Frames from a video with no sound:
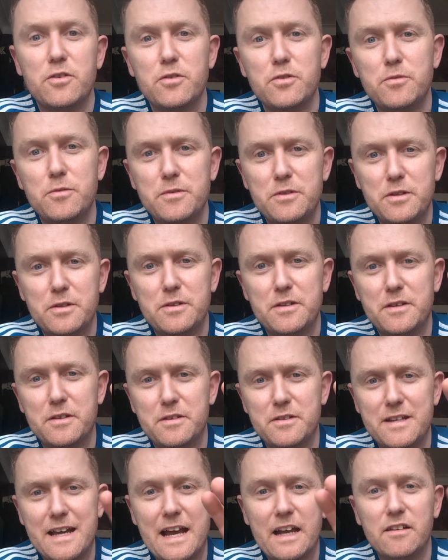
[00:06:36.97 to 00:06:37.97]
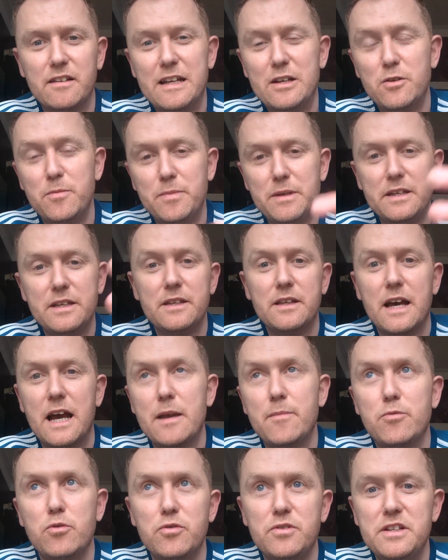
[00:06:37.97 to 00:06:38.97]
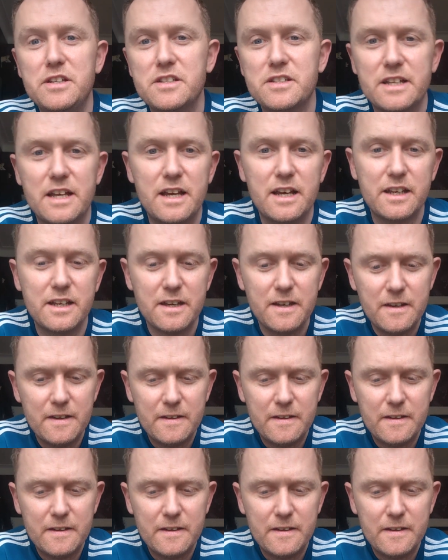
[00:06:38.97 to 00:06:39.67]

or their tagline will be high protein snack,